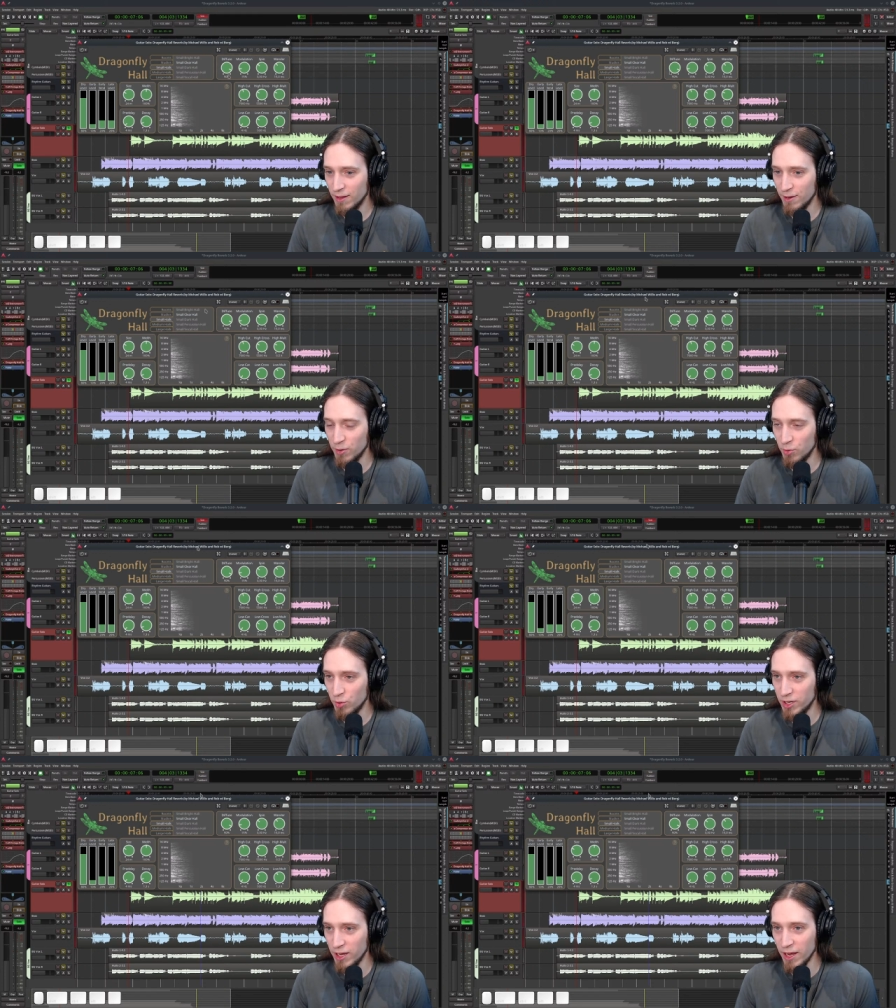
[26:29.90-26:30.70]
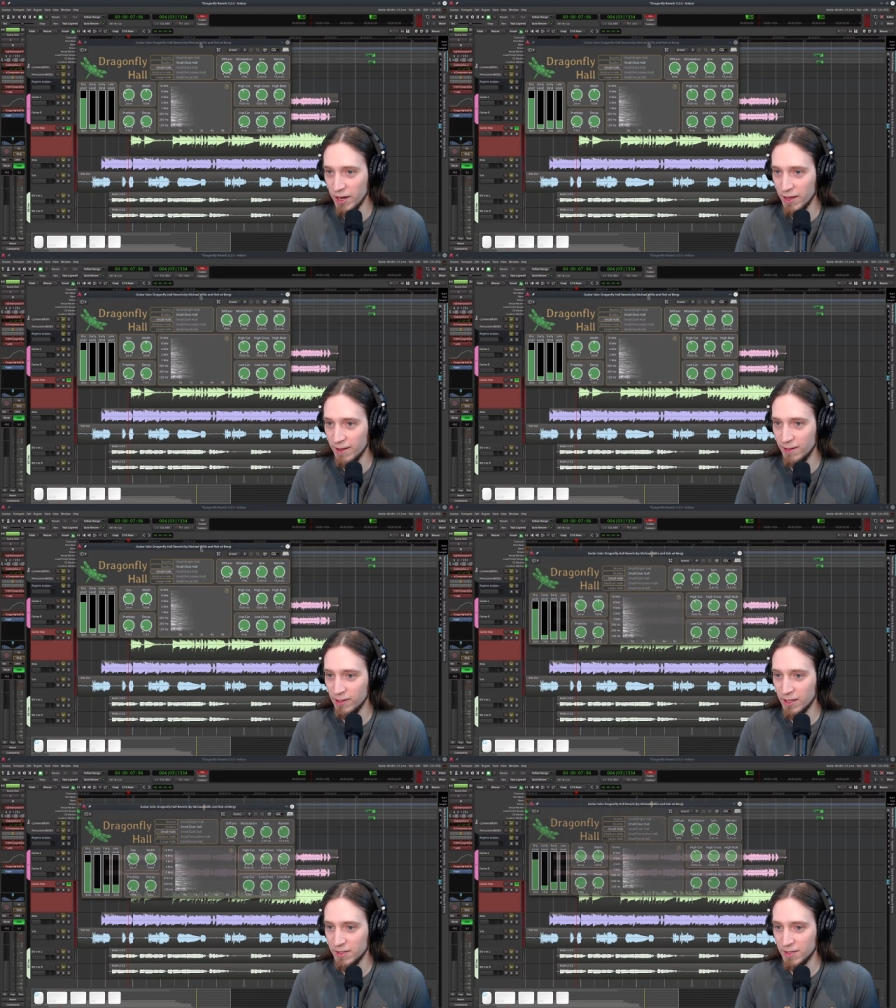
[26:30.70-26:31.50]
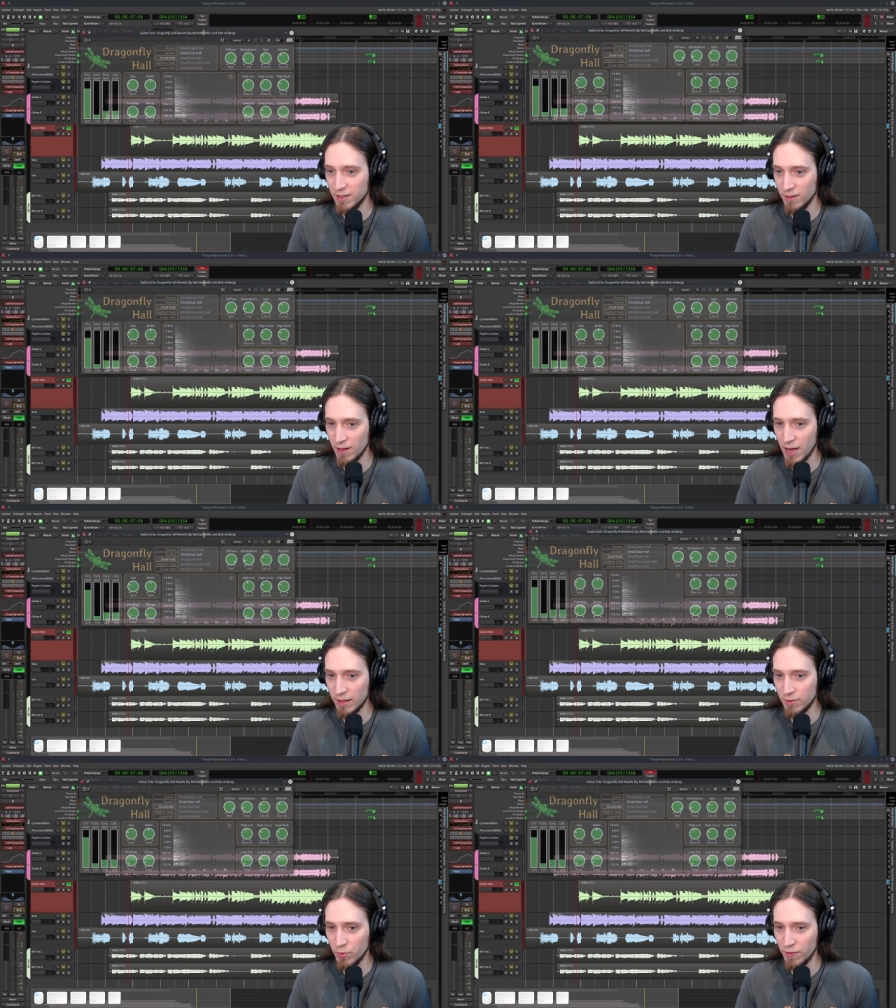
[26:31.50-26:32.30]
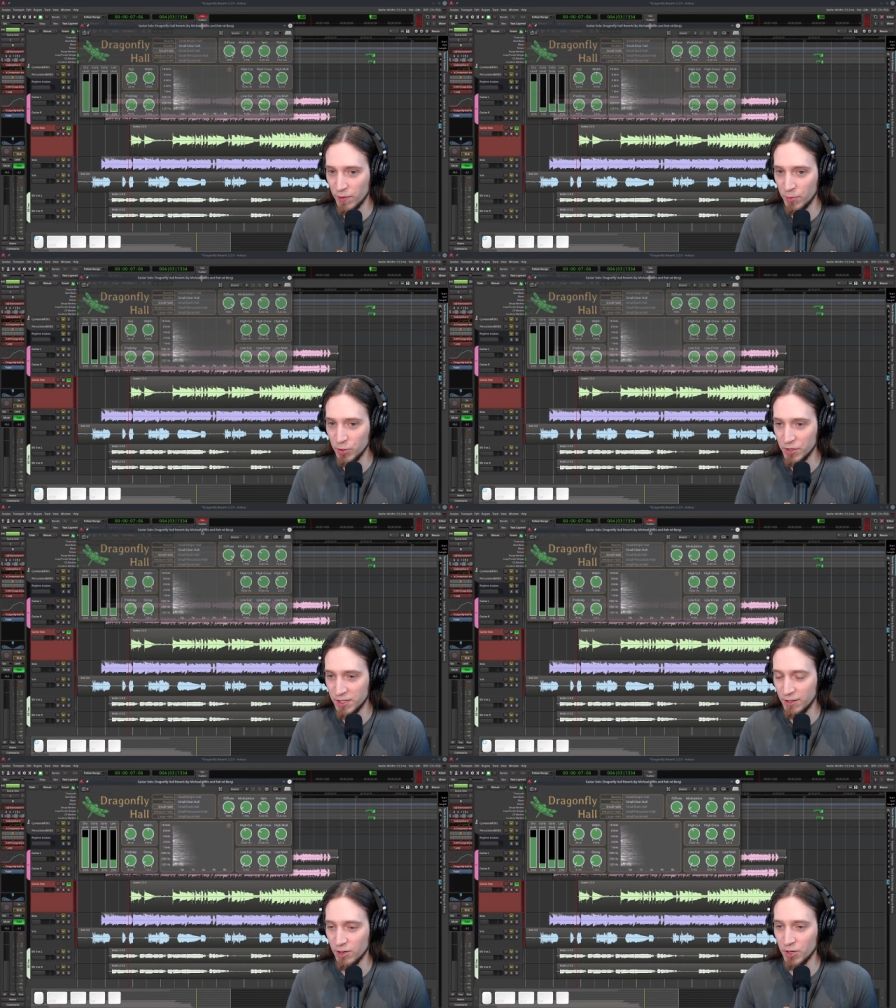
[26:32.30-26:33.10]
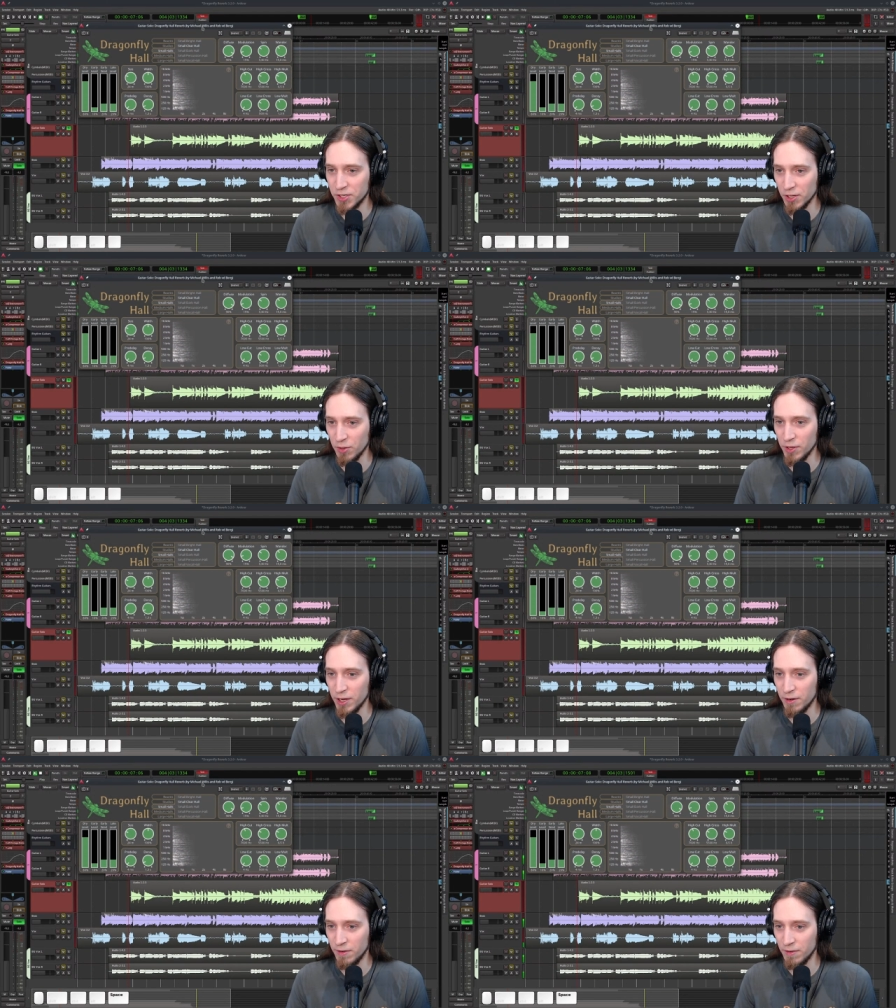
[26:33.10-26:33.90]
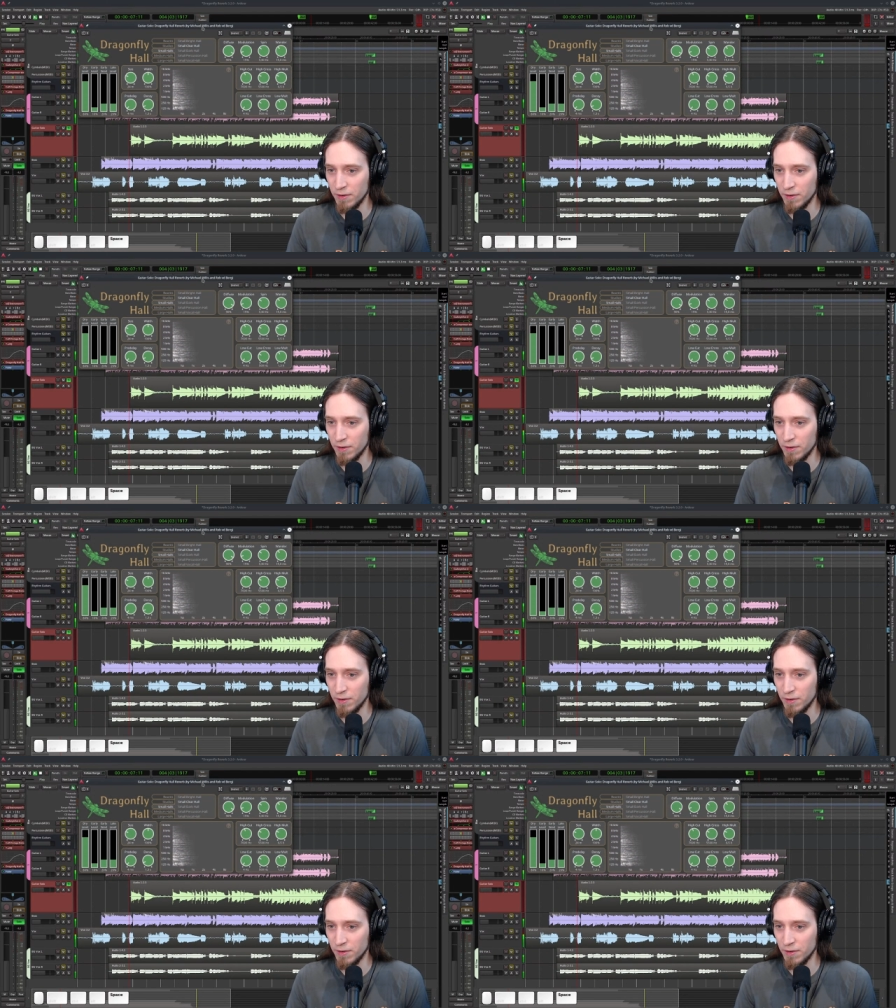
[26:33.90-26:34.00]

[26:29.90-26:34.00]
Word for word: Okay, let's add the reverb to this guitar solo then.